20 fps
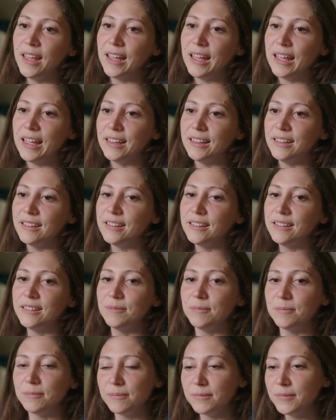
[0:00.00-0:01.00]
And
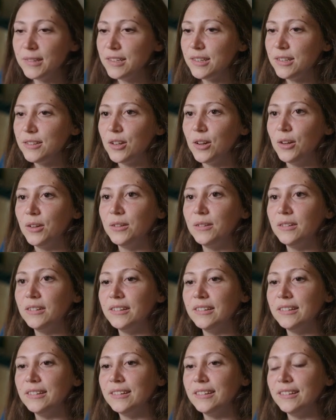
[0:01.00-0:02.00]
this is
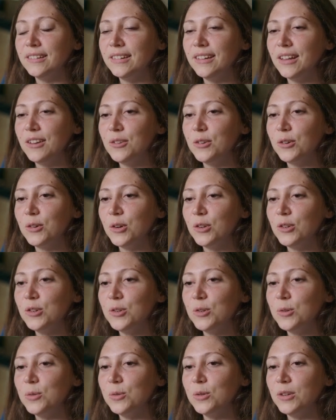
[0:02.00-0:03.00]
all that you're going
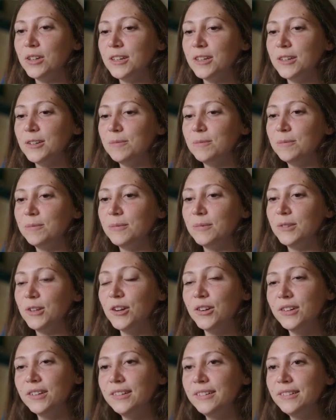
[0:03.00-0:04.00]
to
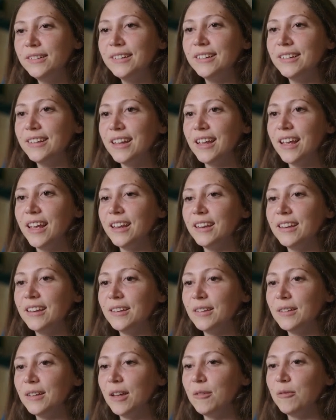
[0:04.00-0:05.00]
learn, and
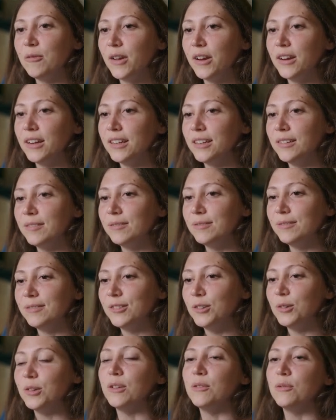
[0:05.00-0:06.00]
I'm very
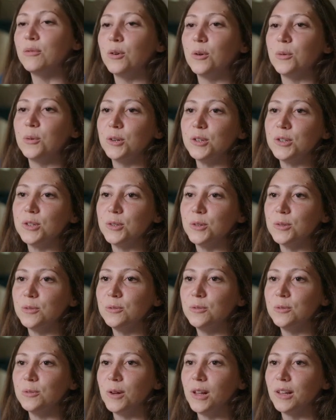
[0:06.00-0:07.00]
looking forward to
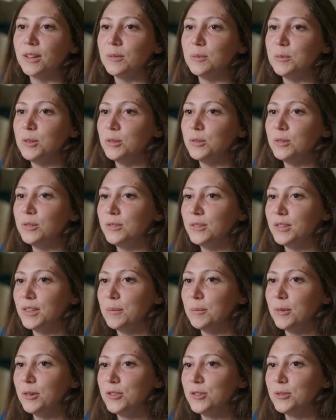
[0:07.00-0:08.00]
welcome you to the
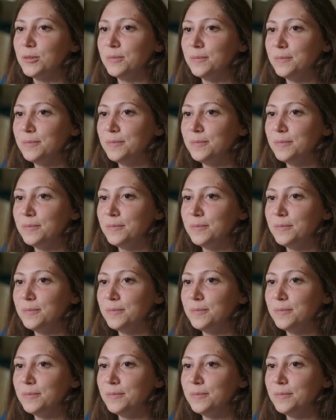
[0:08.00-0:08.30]
module.